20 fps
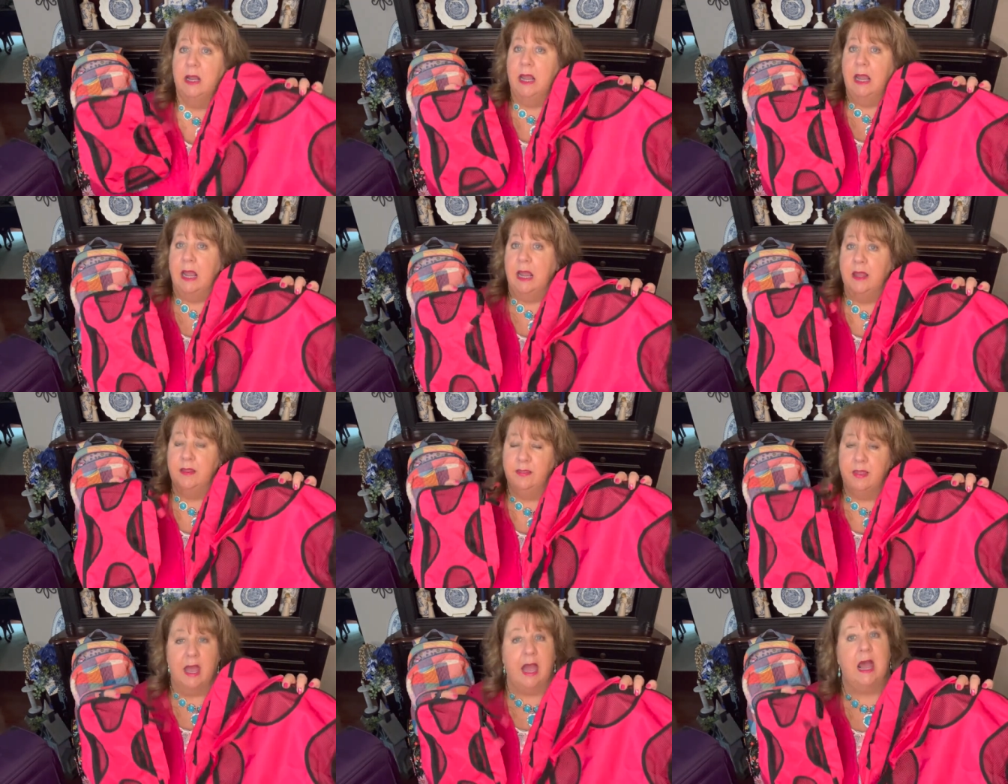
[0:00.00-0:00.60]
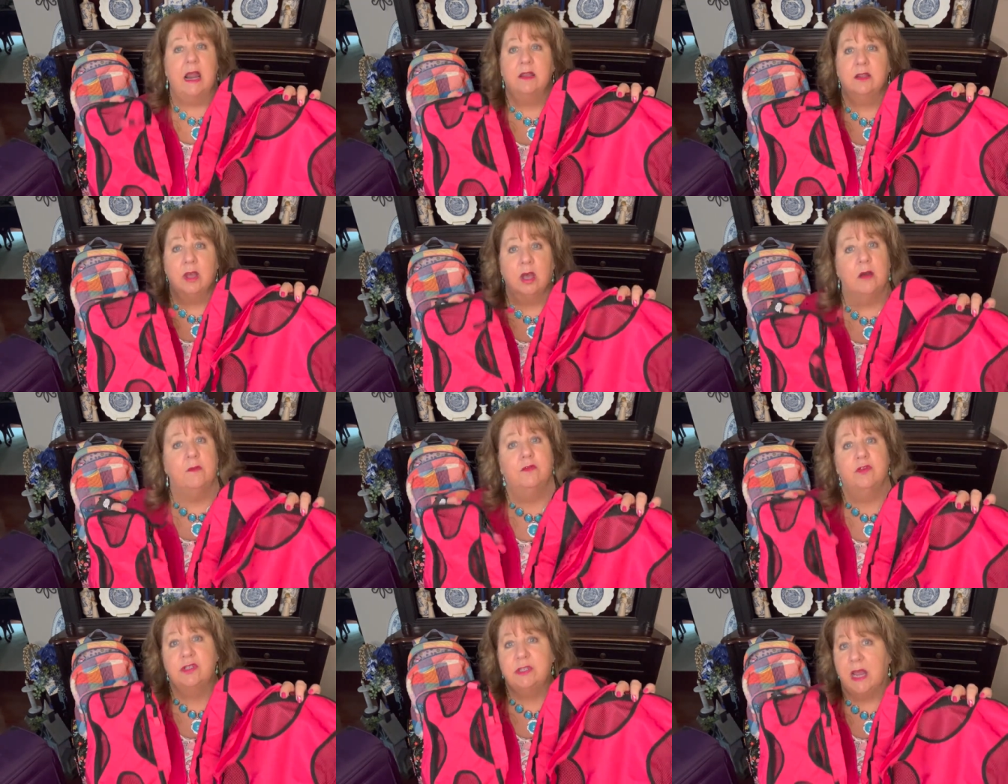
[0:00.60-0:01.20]
And that
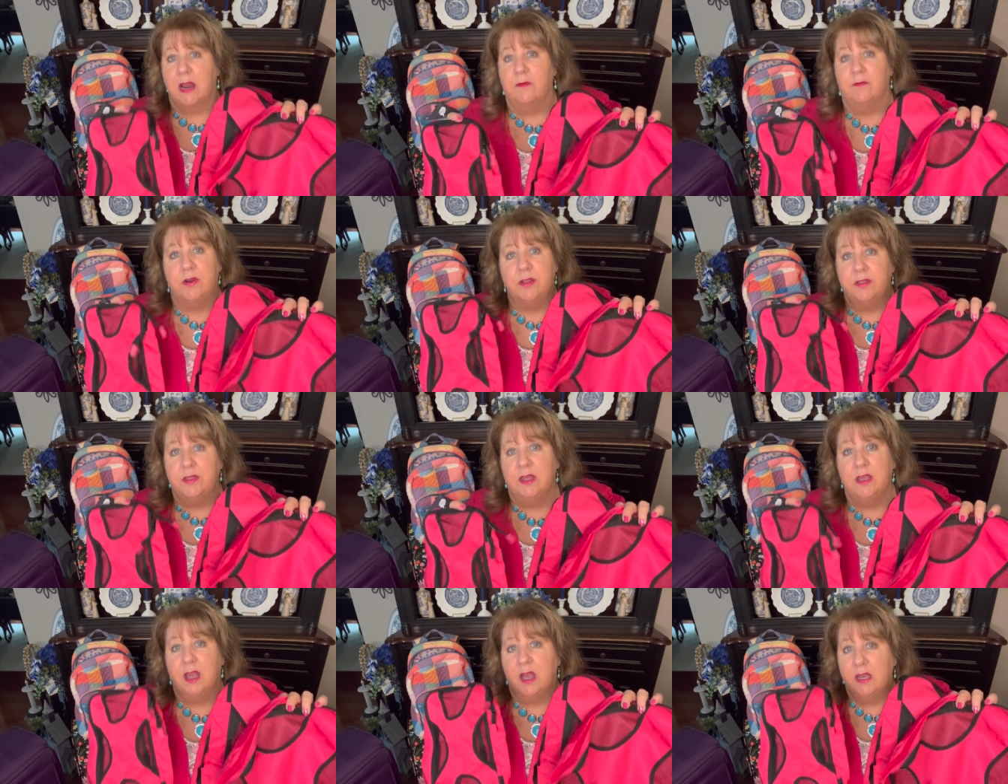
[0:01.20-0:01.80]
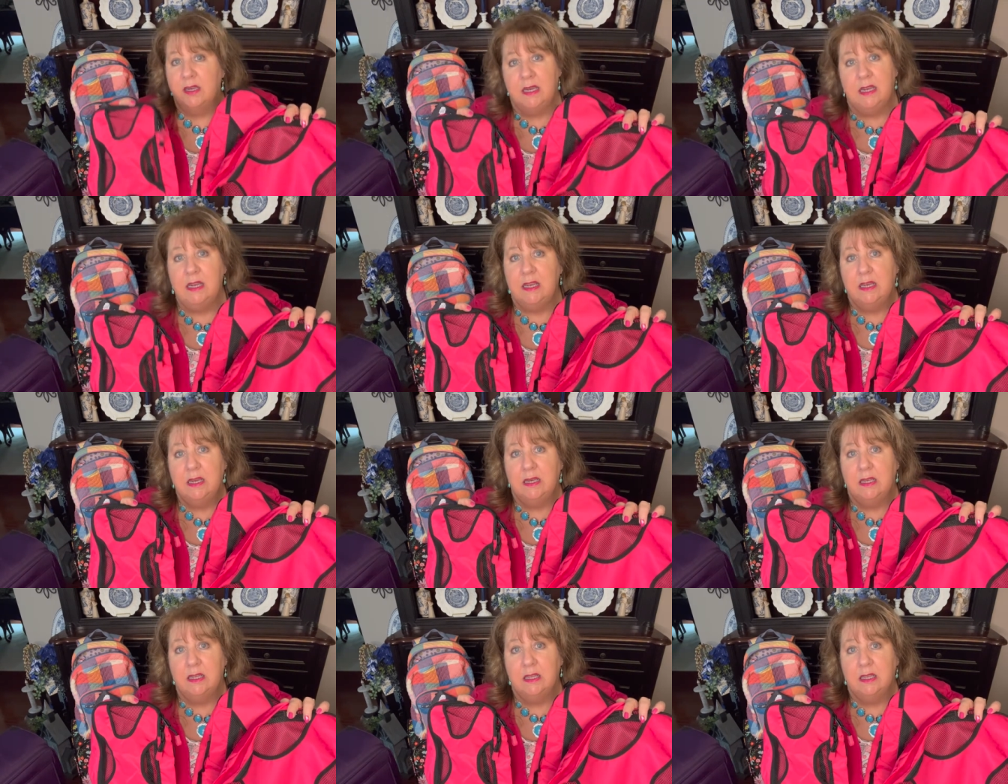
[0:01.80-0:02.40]
covers everything I
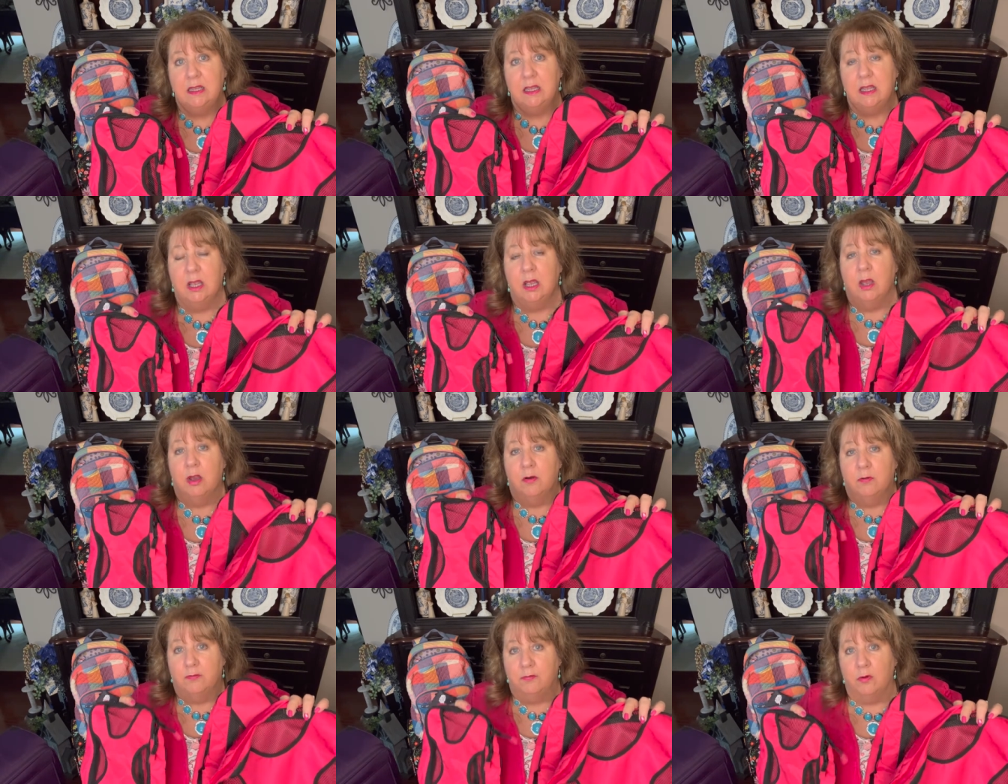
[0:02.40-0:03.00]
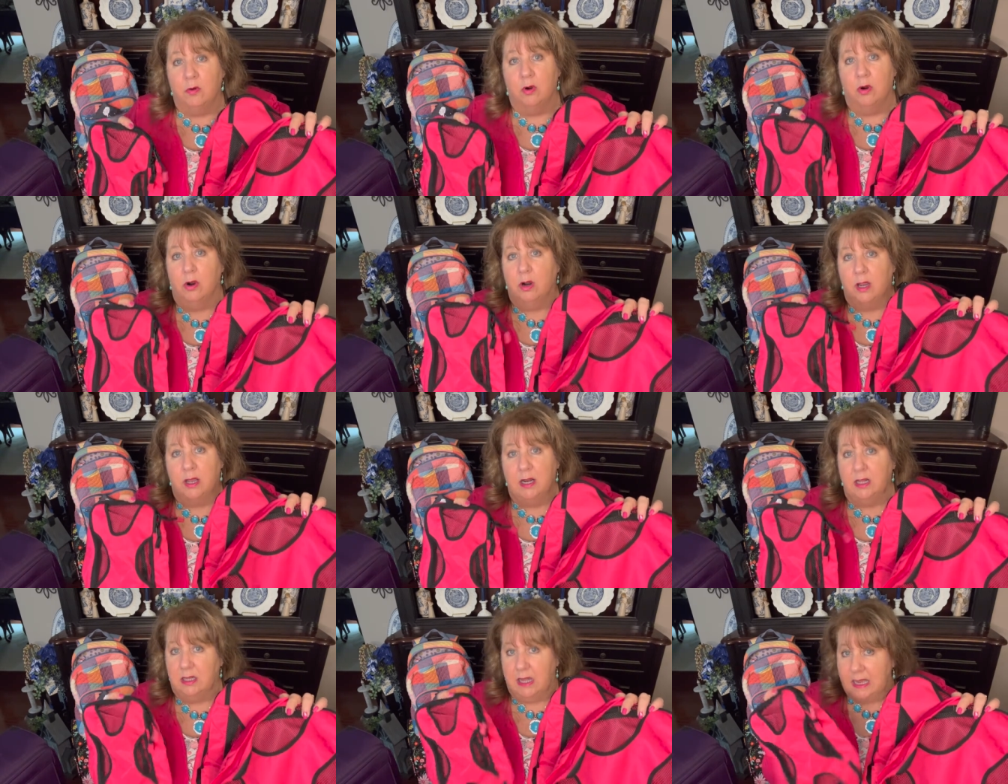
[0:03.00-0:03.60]
need for
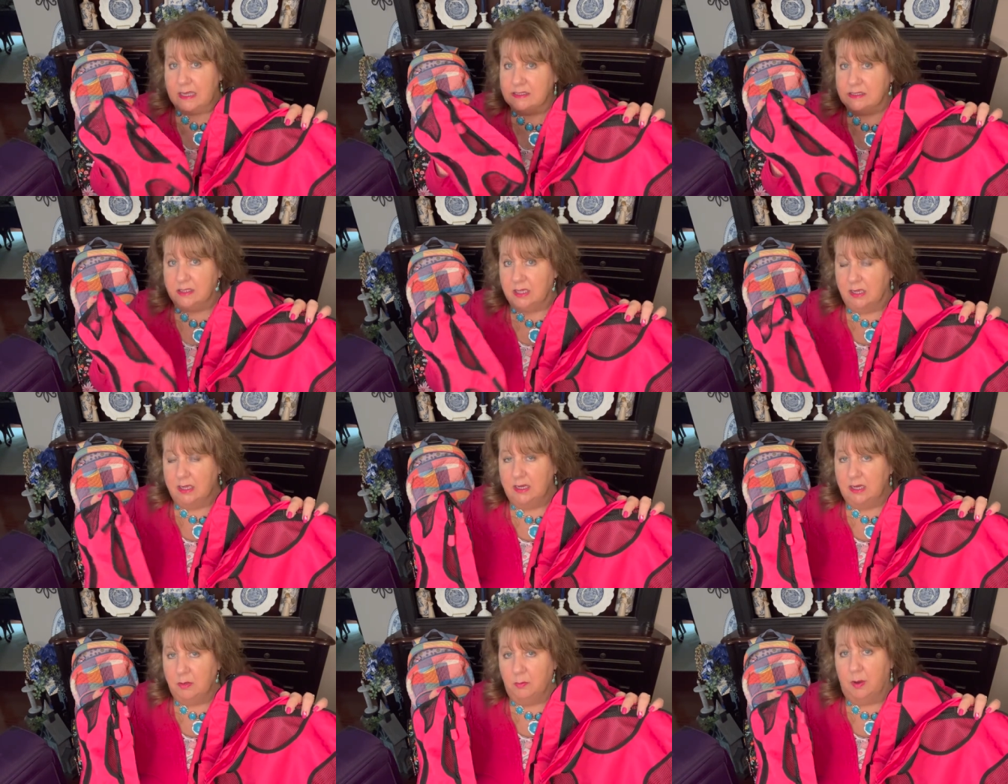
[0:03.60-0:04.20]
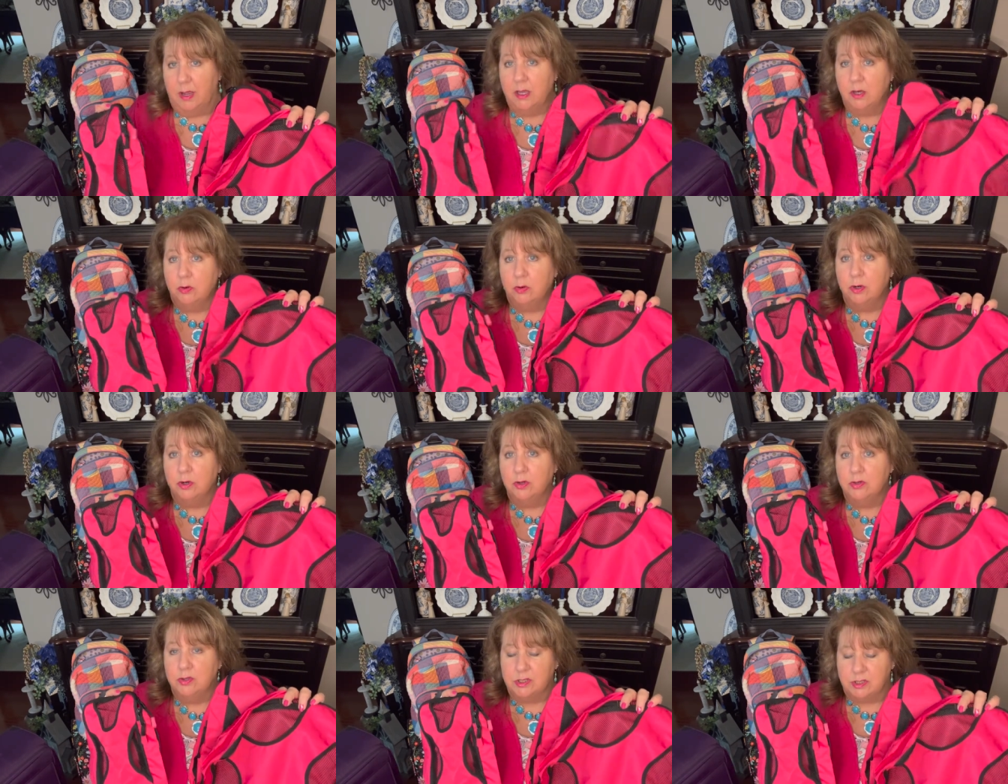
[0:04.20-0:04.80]
an Alaska anyway
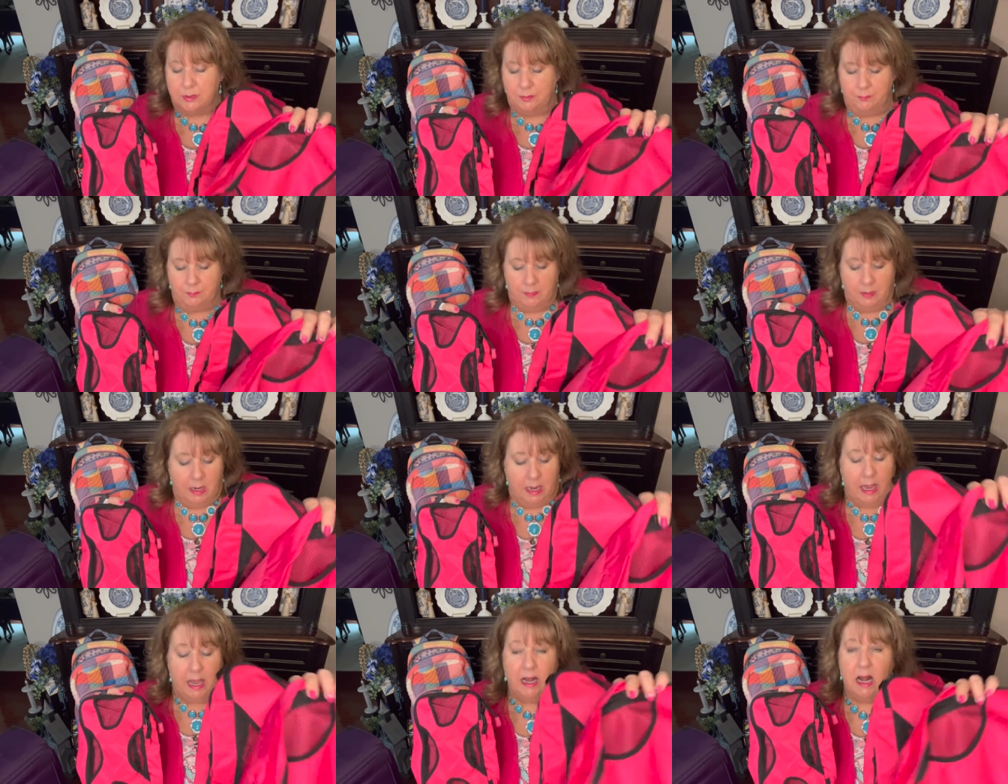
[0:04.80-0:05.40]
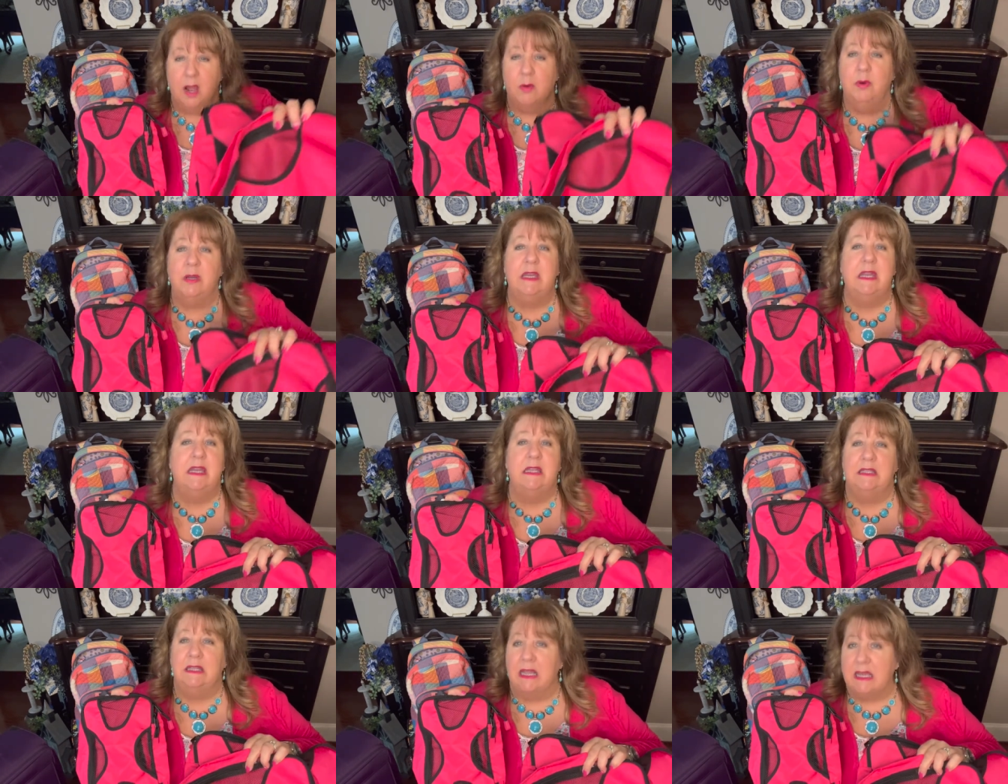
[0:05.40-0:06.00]
cruise. And I would
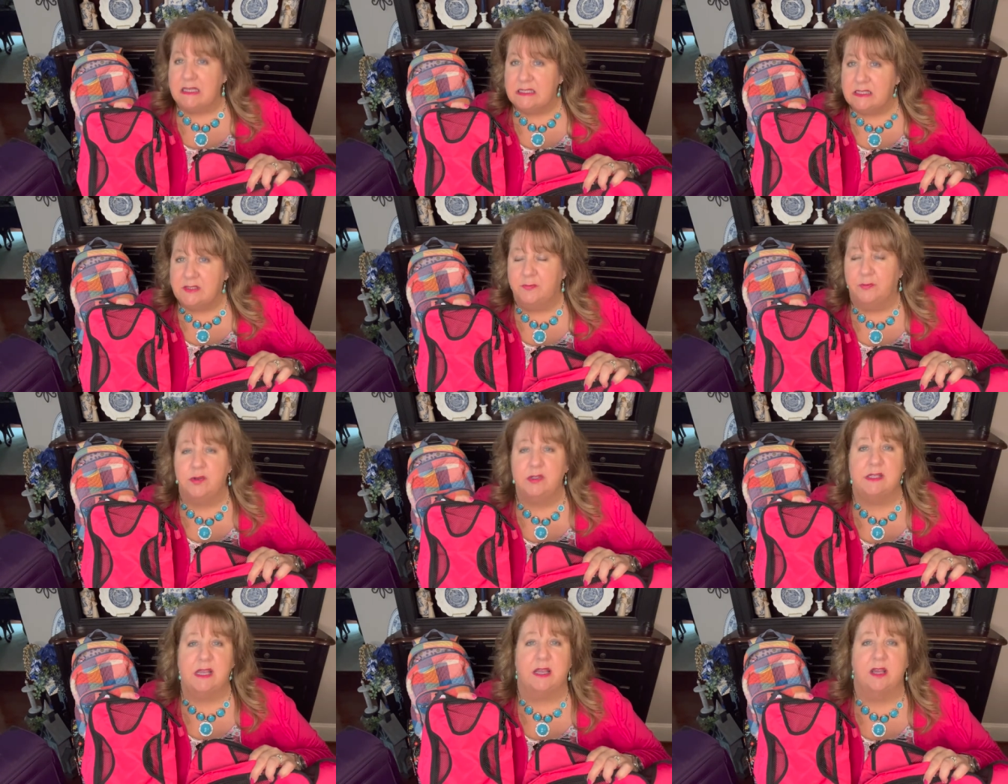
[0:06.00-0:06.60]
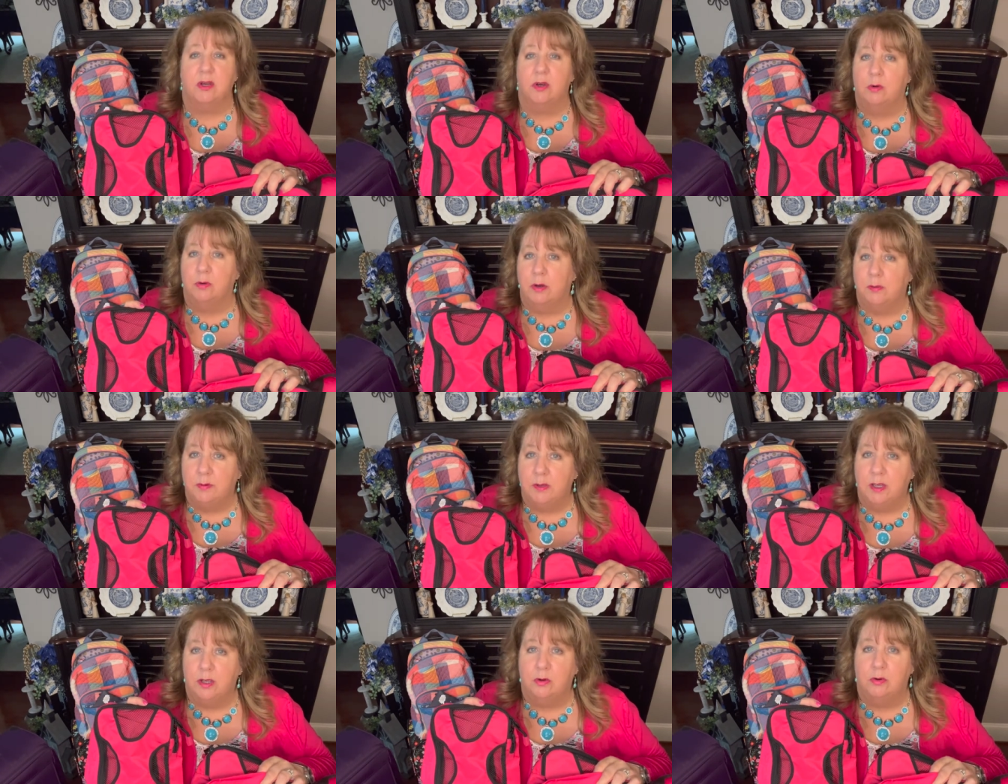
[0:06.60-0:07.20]
need less for say a Caribbean